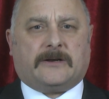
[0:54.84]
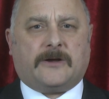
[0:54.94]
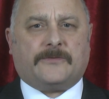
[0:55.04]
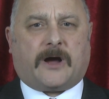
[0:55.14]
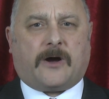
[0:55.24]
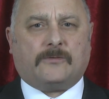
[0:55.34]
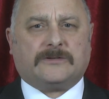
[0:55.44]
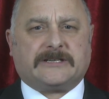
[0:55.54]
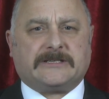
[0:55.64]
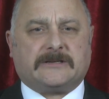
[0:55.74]
No, the whole
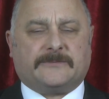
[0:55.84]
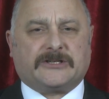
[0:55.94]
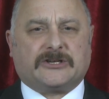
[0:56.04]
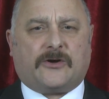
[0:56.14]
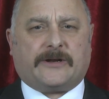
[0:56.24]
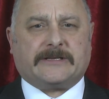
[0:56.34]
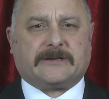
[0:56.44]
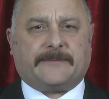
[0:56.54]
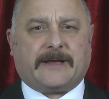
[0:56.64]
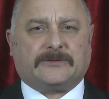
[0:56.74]
system has gone
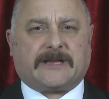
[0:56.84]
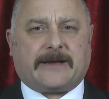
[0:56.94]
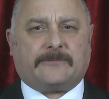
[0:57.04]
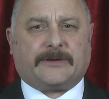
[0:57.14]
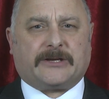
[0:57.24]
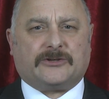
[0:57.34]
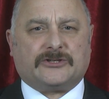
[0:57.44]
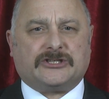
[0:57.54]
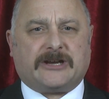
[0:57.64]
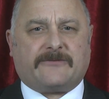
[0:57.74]
into meltdown
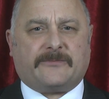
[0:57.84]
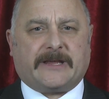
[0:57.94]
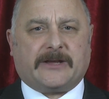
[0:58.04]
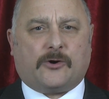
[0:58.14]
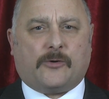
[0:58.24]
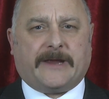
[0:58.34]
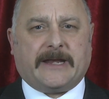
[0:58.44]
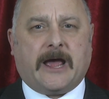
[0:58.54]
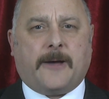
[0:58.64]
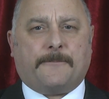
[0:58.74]
because Jeremy Corbyn